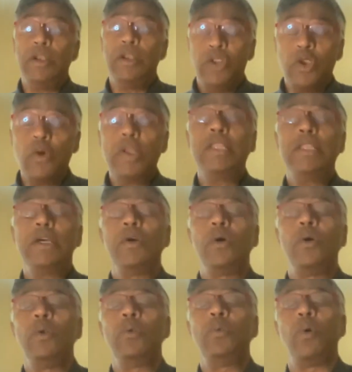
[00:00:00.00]
during the
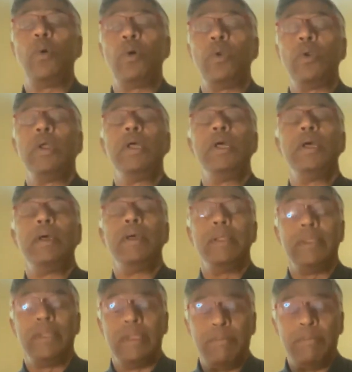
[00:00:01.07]
Cold War,
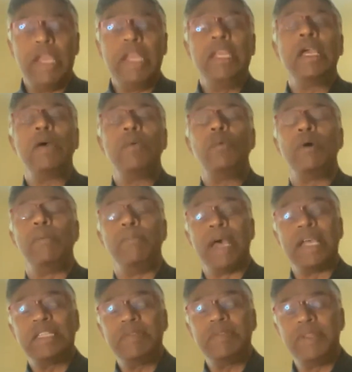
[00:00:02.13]
the media were
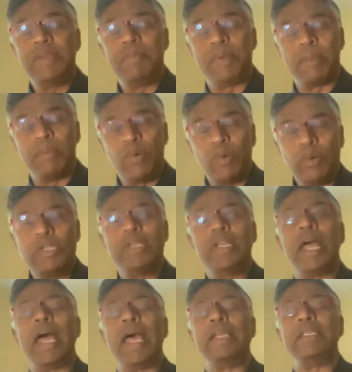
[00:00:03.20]
massively
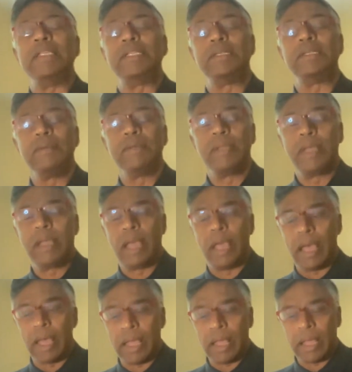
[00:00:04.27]
promoted as
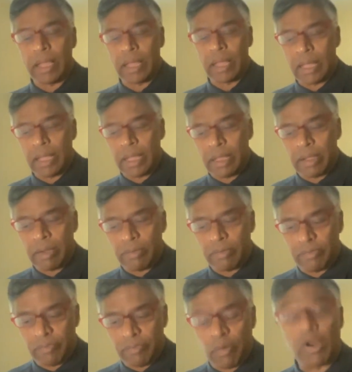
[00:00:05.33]

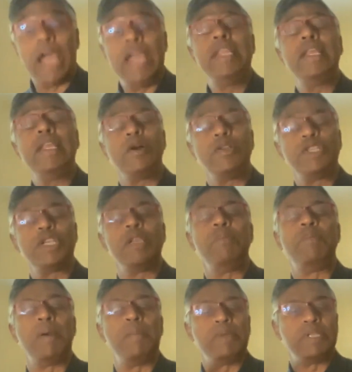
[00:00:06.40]
for ideological
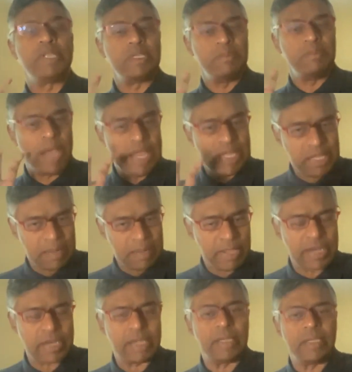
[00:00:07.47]
purposes by the
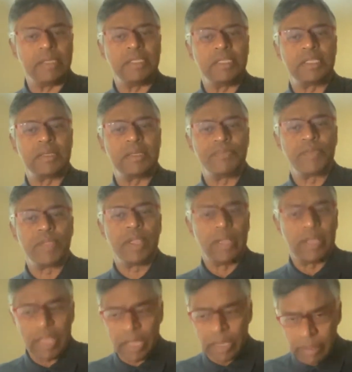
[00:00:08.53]
Americans.
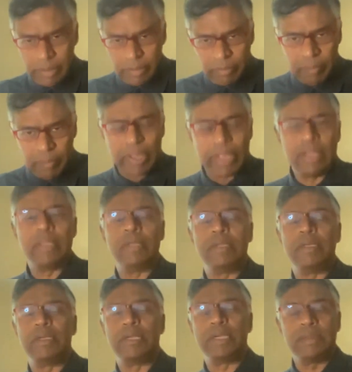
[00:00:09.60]
Yeah, in
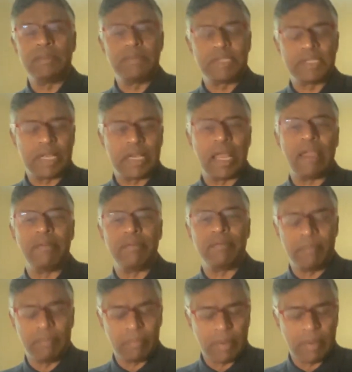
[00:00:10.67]
the terms that I've